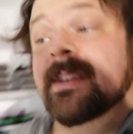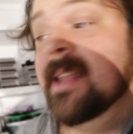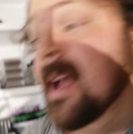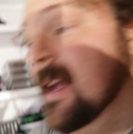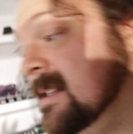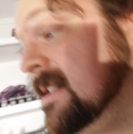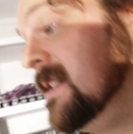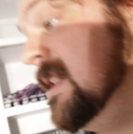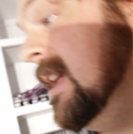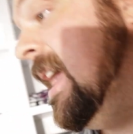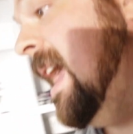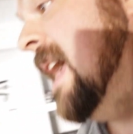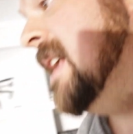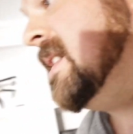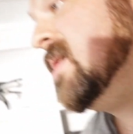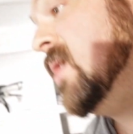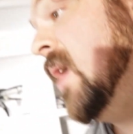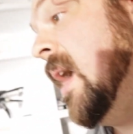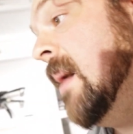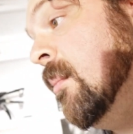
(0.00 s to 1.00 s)
dust to
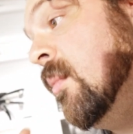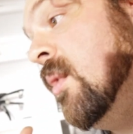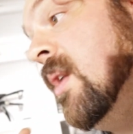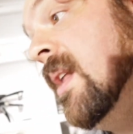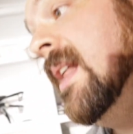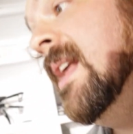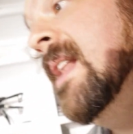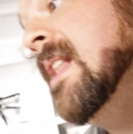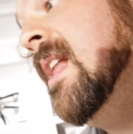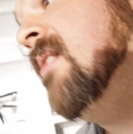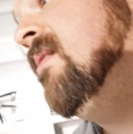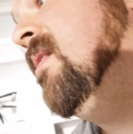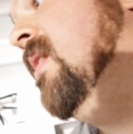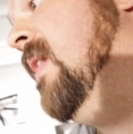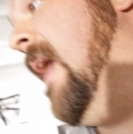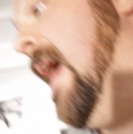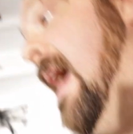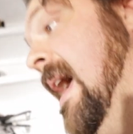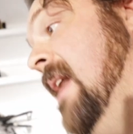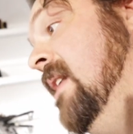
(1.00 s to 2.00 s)
get, so I'm really loving
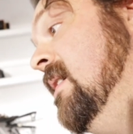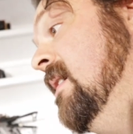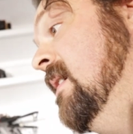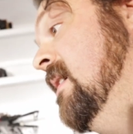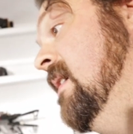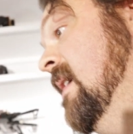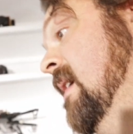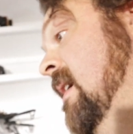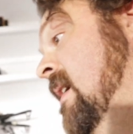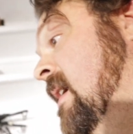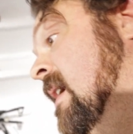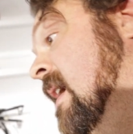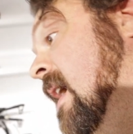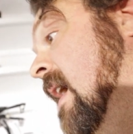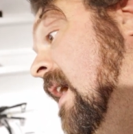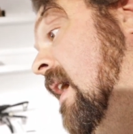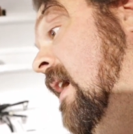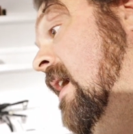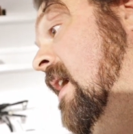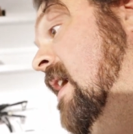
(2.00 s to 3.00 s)
that.
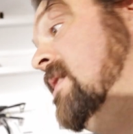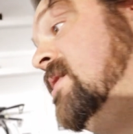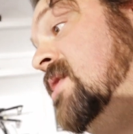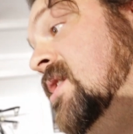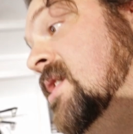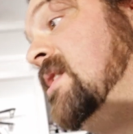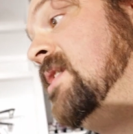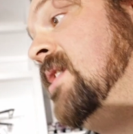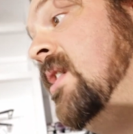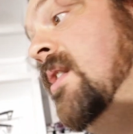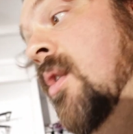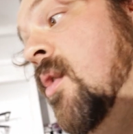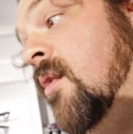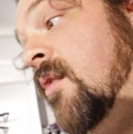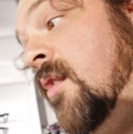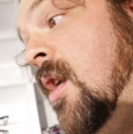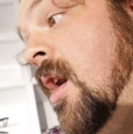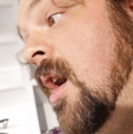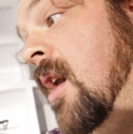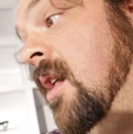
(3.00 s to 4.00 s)
Uh, it's just an
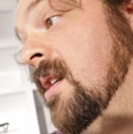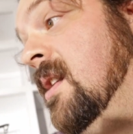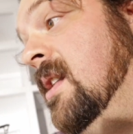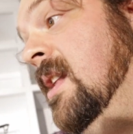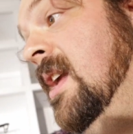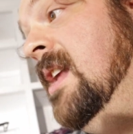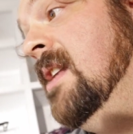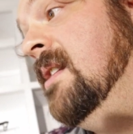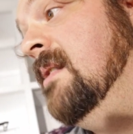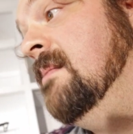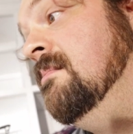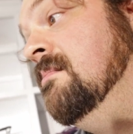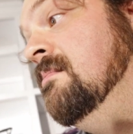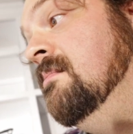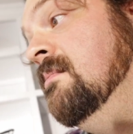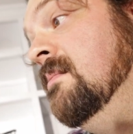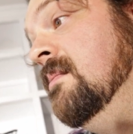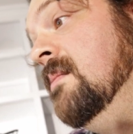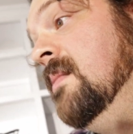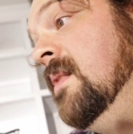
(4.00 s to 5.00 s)
overall clean,
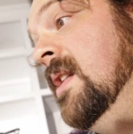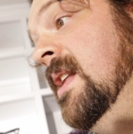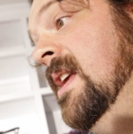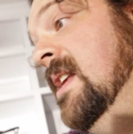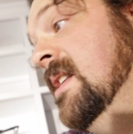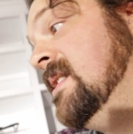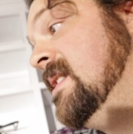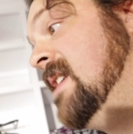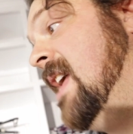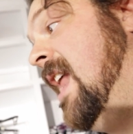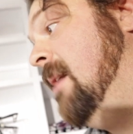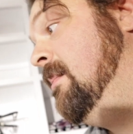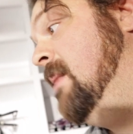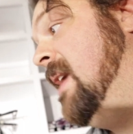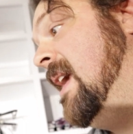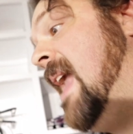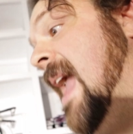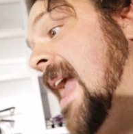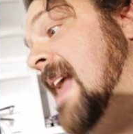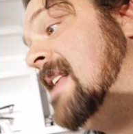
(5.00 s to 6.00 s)
clean setup.
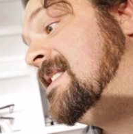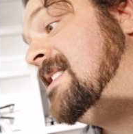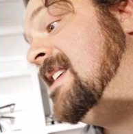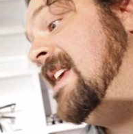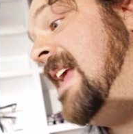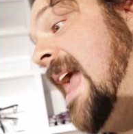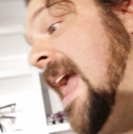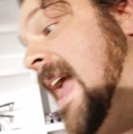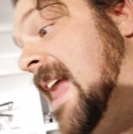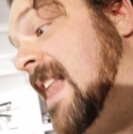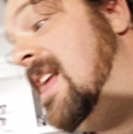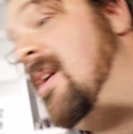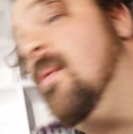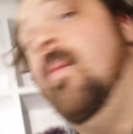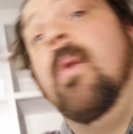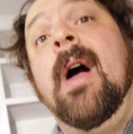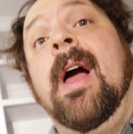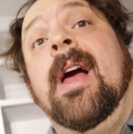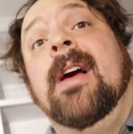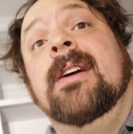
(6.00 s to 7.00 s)
You can't see any
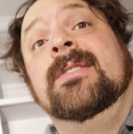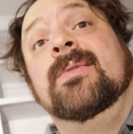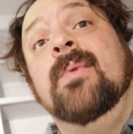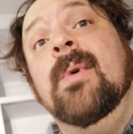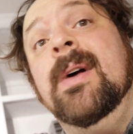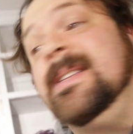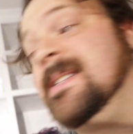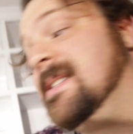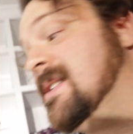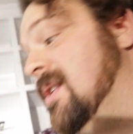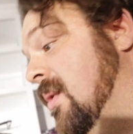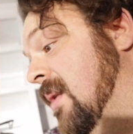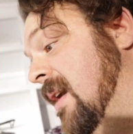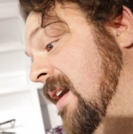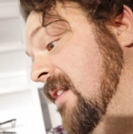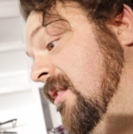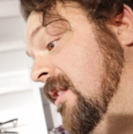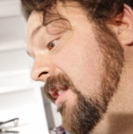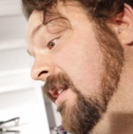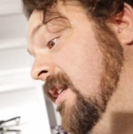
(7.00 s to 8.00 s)
wires
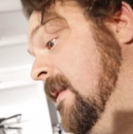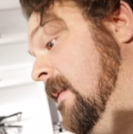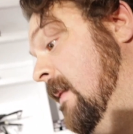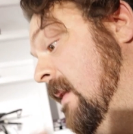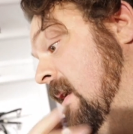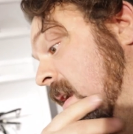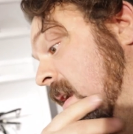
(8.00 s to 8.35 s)
whatsoever.